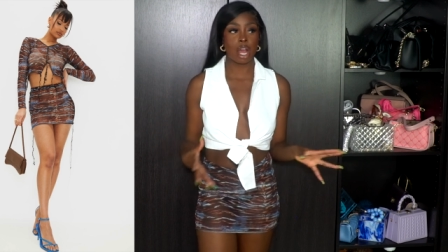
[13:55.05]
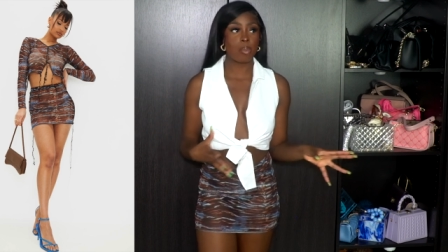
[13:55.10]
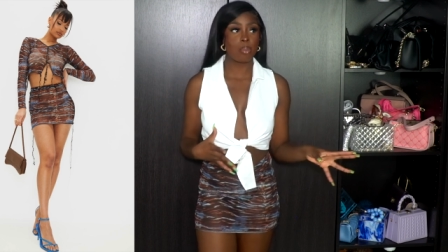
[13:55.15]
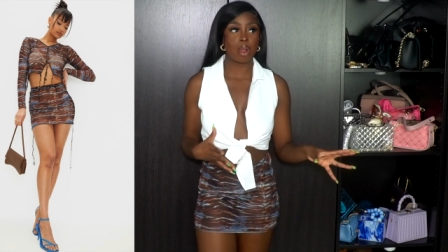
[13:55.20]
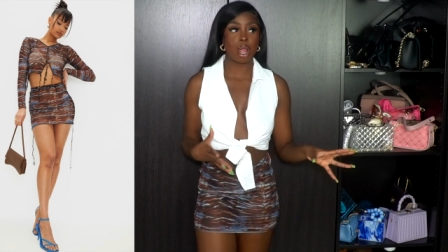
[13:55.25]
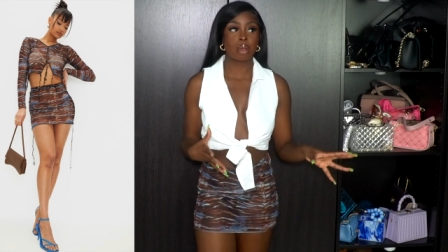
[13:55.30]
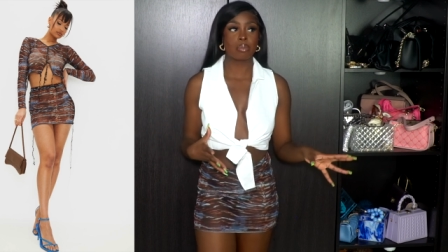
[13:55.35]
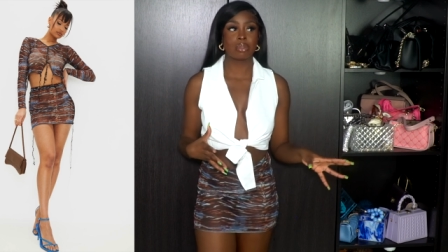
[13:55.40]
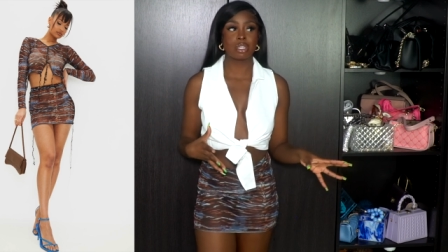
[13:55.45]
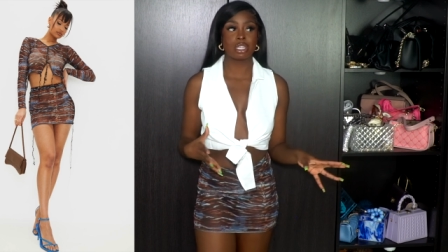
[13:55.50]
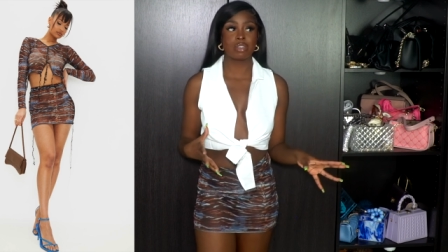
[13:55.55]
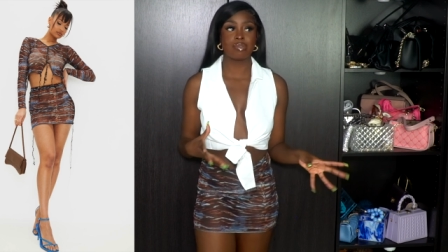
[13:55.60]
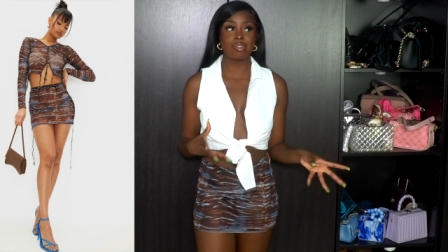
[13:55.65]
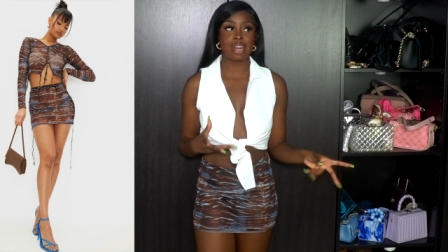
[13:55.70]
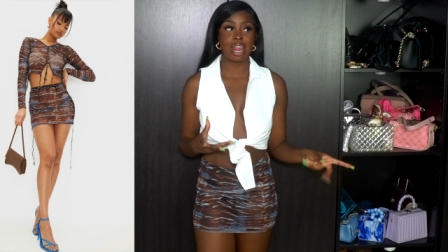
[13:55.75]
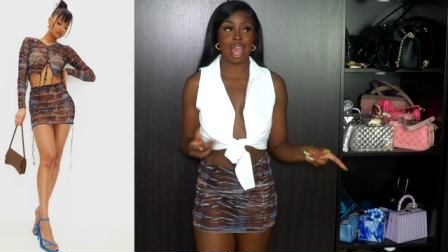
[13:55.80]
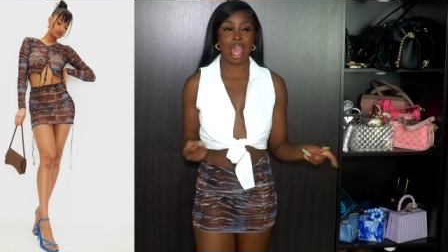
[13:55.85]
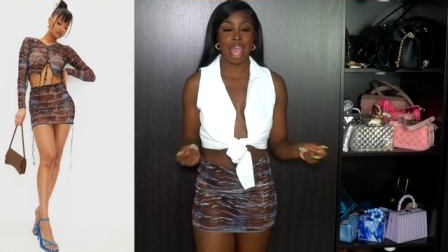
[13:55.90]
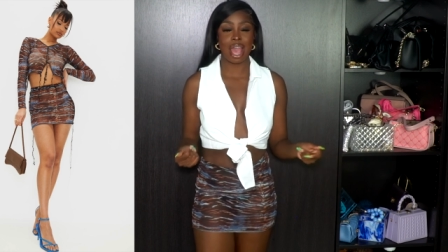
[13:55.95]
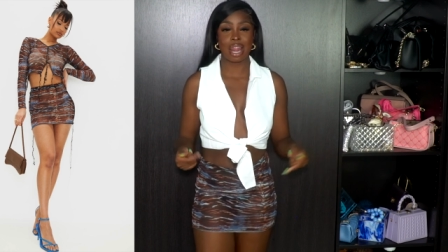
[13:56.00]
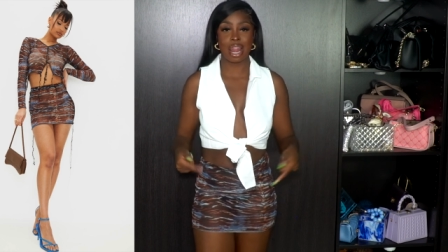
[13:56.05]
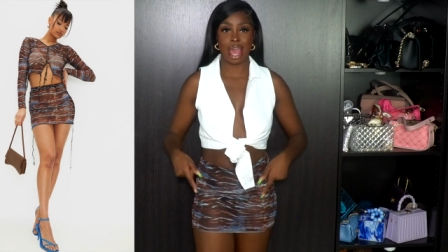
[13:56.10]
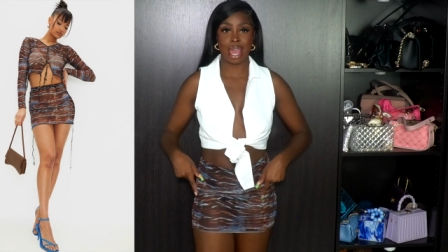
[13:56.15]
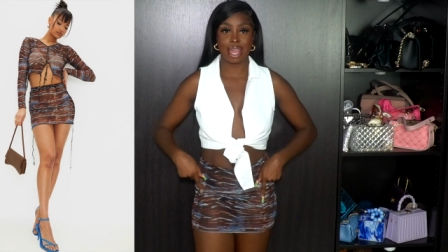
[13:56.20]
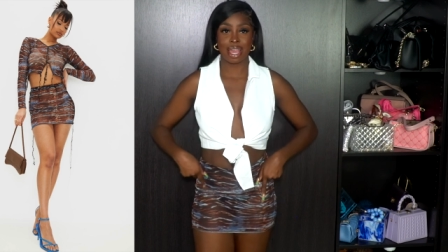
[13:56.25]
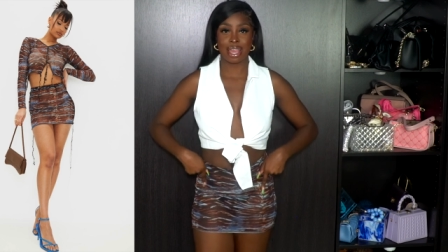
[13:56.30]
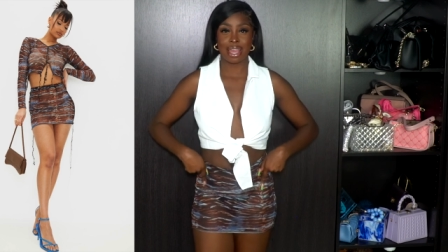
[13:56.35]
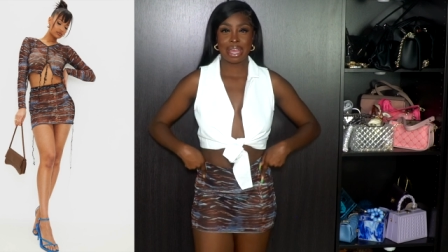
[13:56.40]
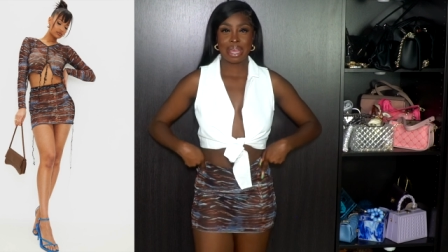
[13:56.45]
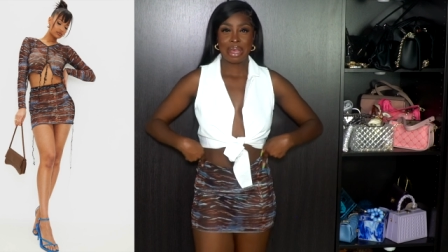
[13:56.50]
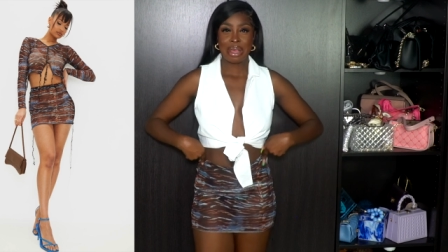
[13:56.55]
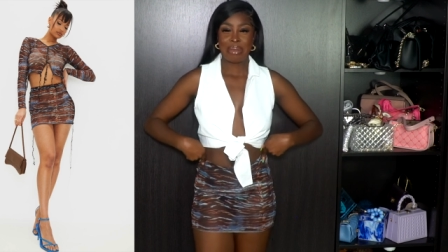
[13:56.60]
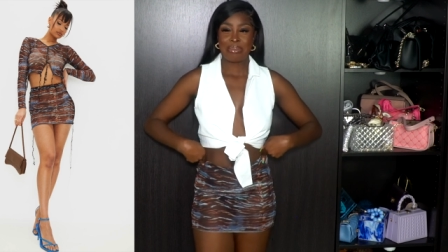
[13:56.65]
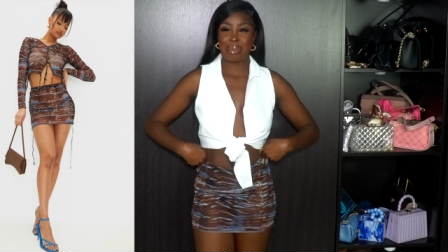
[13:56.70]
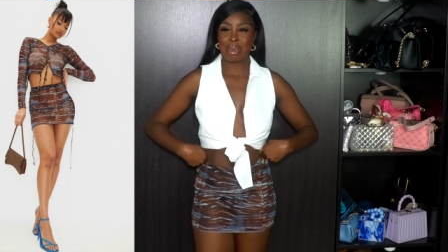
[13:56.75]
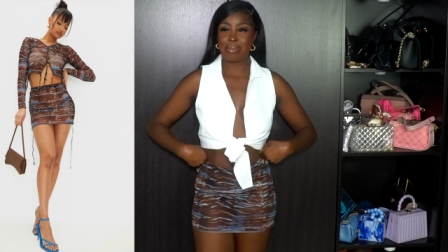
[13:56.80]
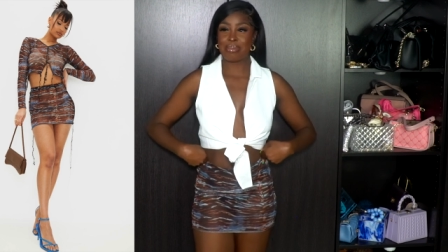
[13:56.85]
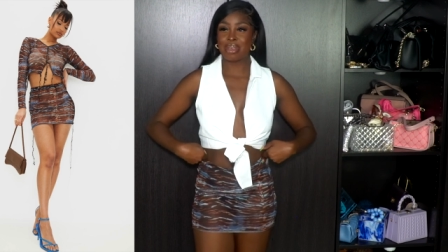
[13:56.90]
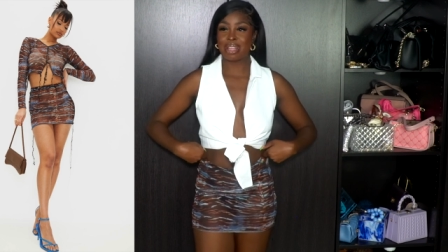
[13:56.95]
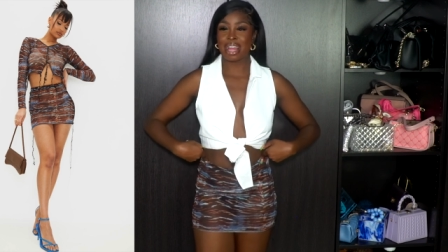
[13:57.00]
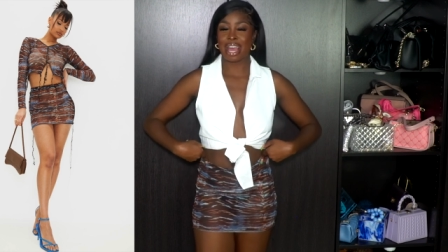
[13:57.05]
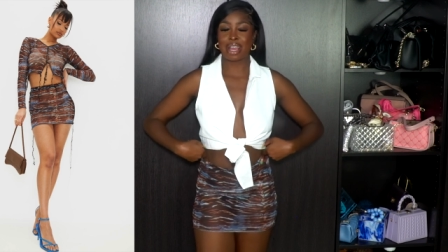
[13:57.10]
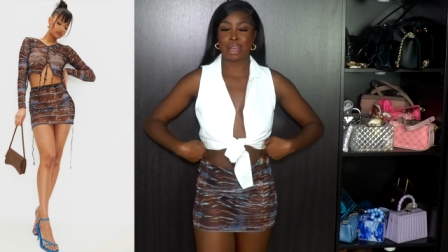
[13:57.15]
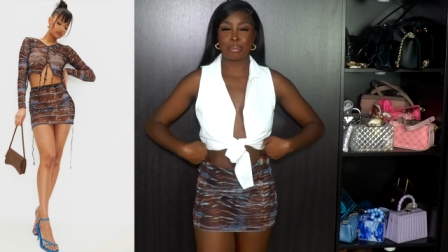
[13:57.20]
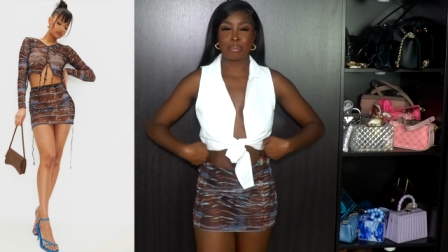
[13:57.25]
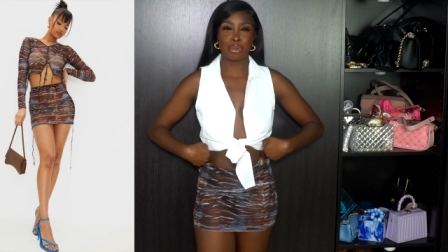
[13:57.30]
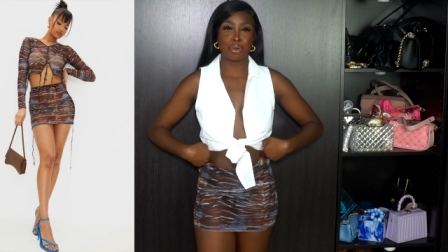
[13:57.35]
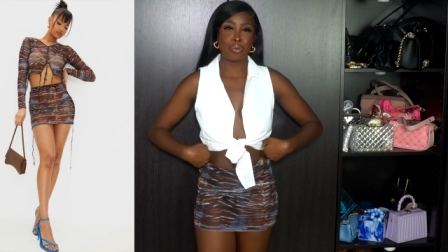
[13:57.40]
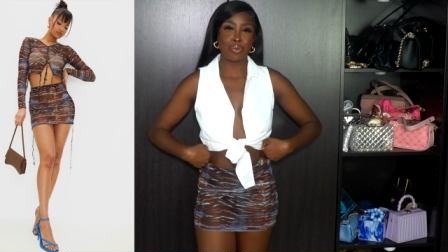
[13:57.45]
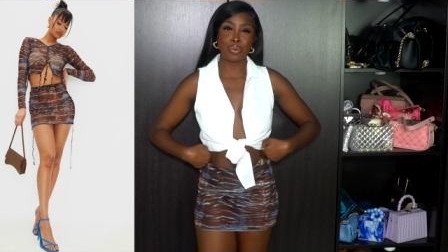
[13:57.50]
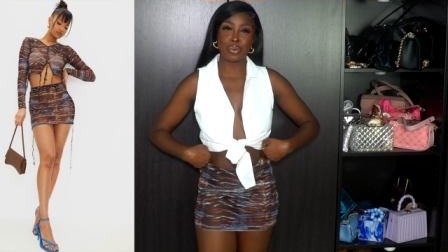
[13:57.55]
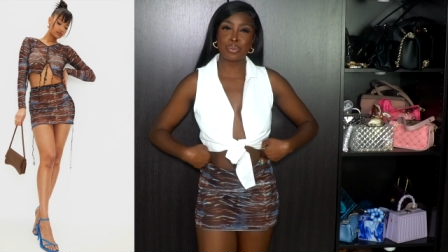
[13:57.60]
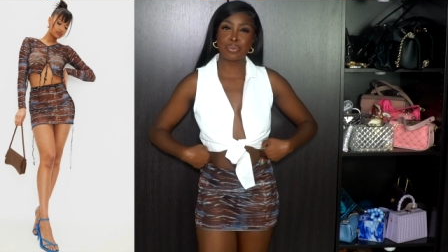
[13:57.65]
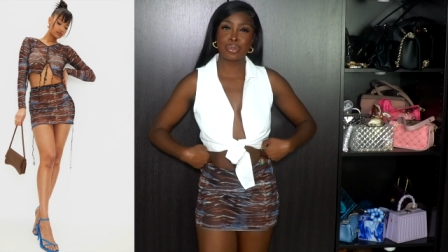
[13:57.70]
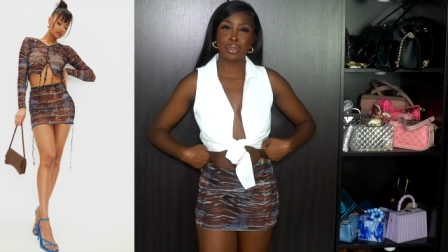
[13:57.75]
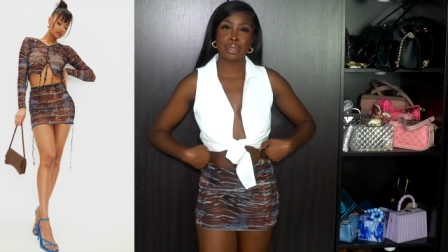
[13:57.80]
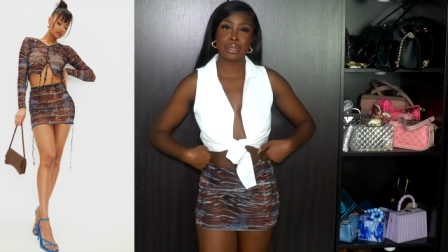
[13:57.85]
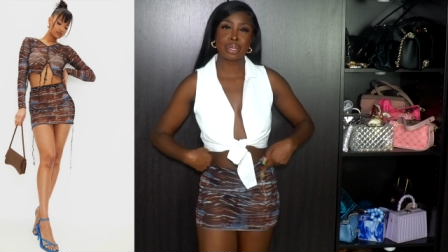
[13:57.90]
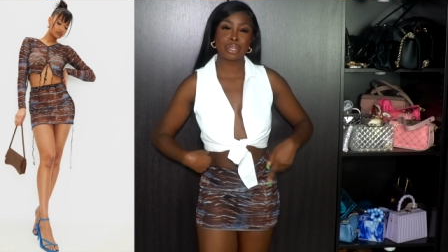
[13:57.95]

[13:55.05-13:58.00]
I'll probably even add like maybe like a maroon